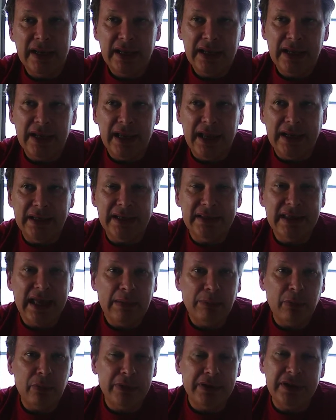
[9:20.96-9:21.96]
And at that
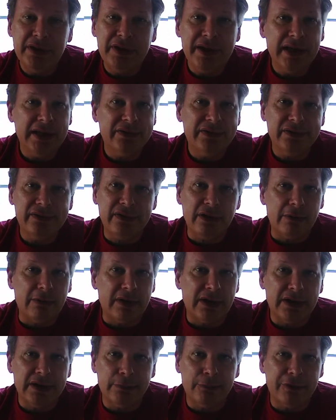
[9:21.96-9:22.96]
point, you can't just go
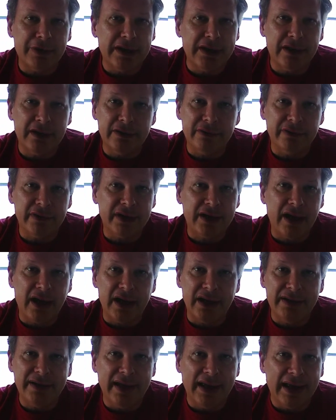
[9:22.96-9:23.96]
on
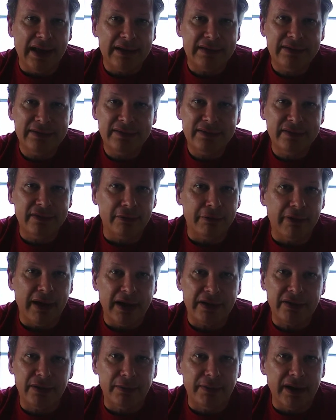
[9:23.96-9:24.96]
1-800-CONTACTS direct
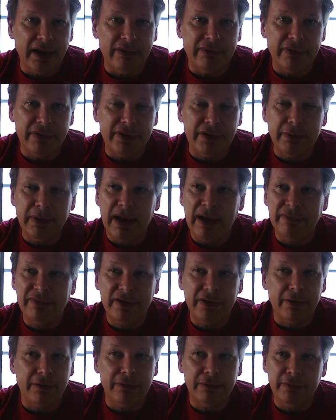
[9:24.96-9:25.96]
or whatever. You have to
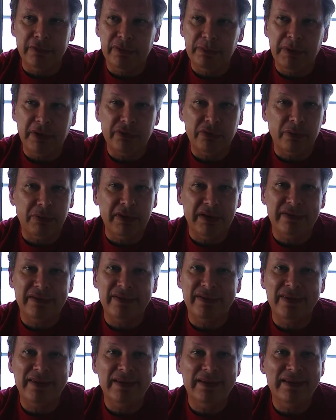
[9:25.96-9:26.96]
go through a special place, because
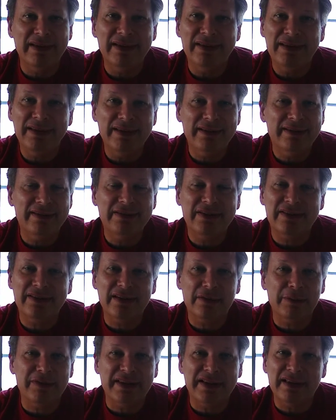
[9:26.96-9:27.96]
it's just like
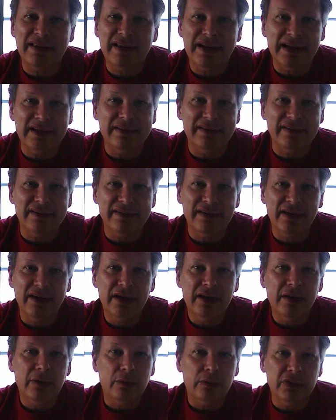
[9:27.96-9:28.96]
with the glasses.
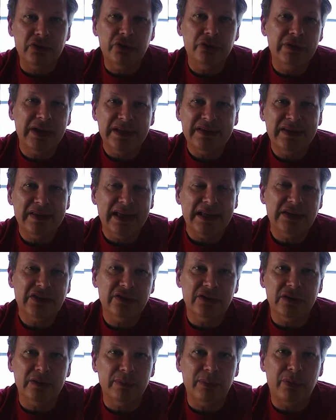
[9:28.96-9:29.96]
Once you get to that
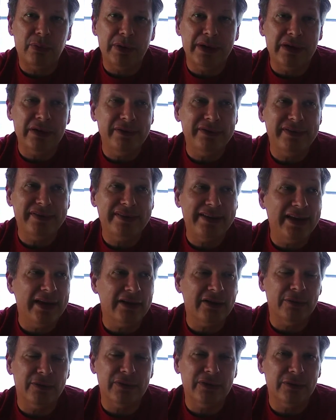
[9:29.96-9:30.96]
certain point, you just can't
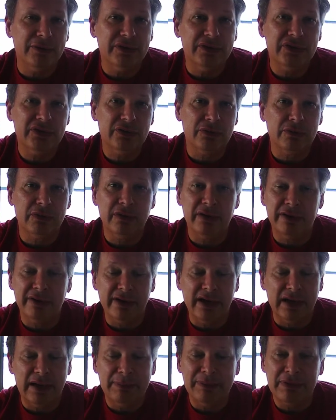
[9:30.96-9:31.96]
go into a store, an
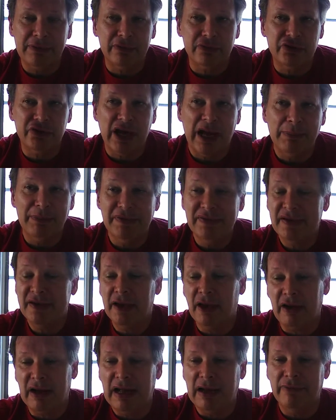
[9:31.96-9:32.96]
optical shop, and say, yeah,
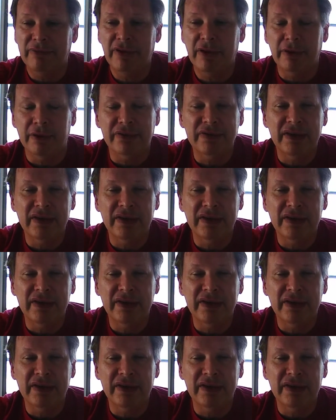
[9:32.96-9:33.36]
I'll have those.